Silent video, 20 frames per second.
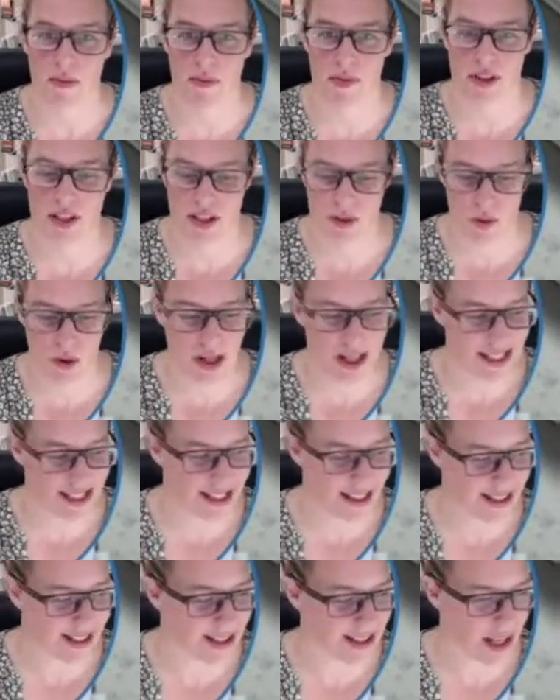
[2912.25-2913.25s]
This one is
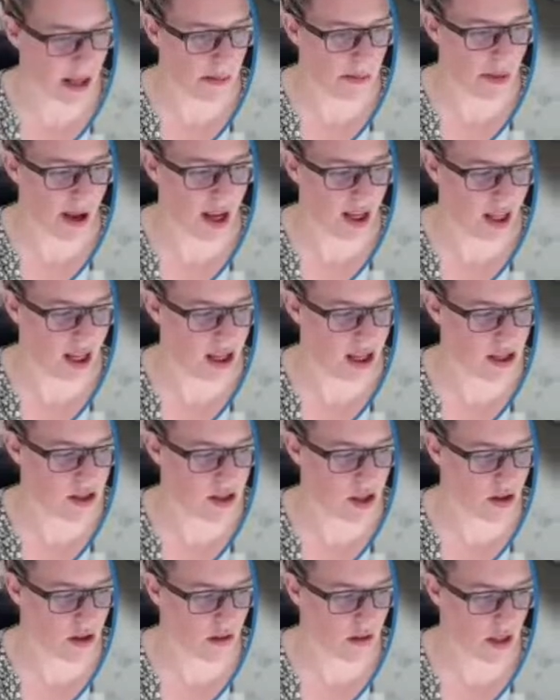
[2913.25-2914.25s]
in the same packet.
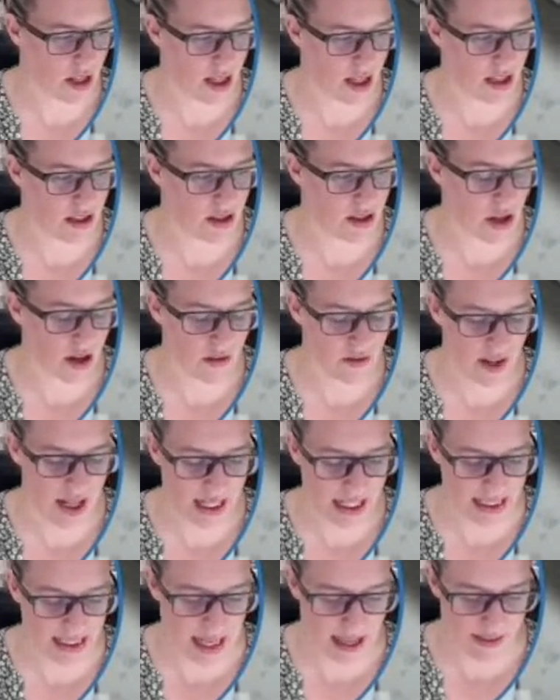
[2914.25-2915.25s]
So the
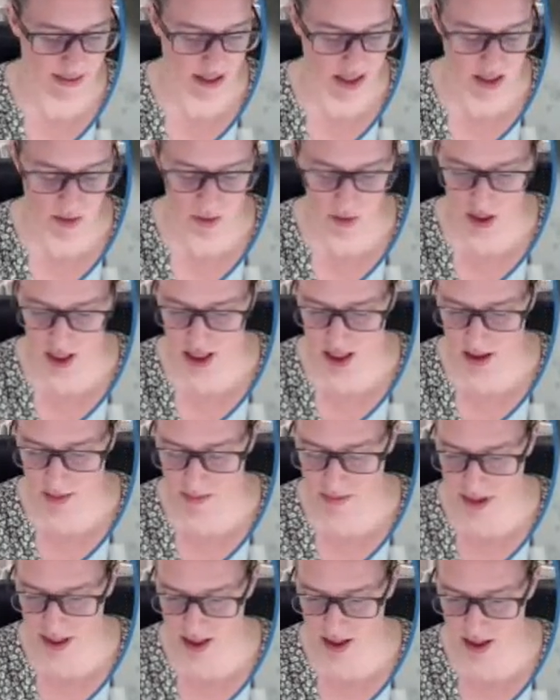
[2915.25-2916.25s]
snowflakes and this one is
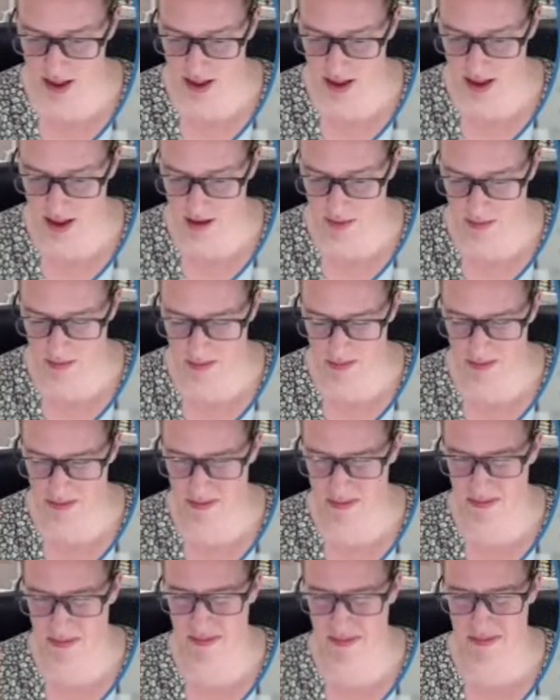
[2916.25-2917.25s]
abundant
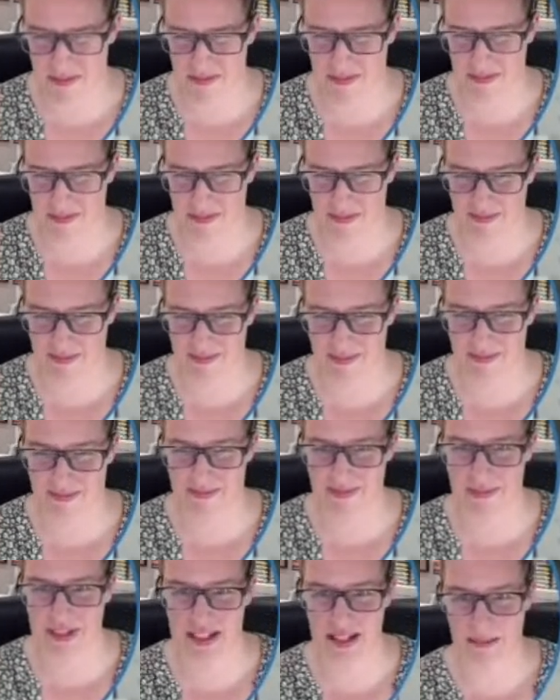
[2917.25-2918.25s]

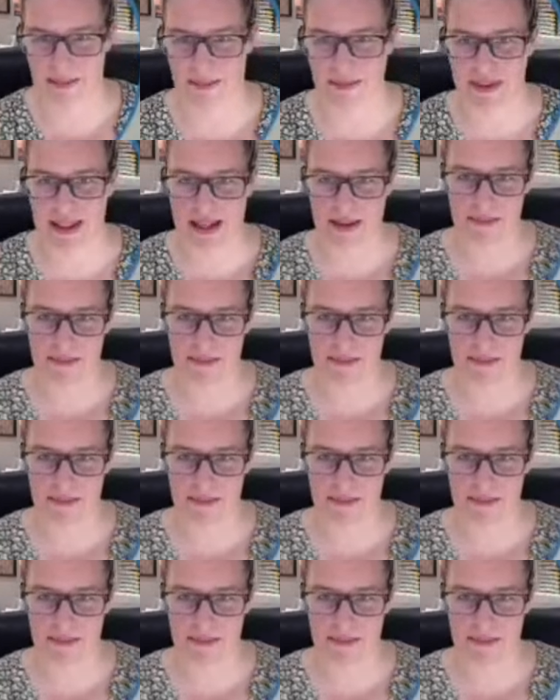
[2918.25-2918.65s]
something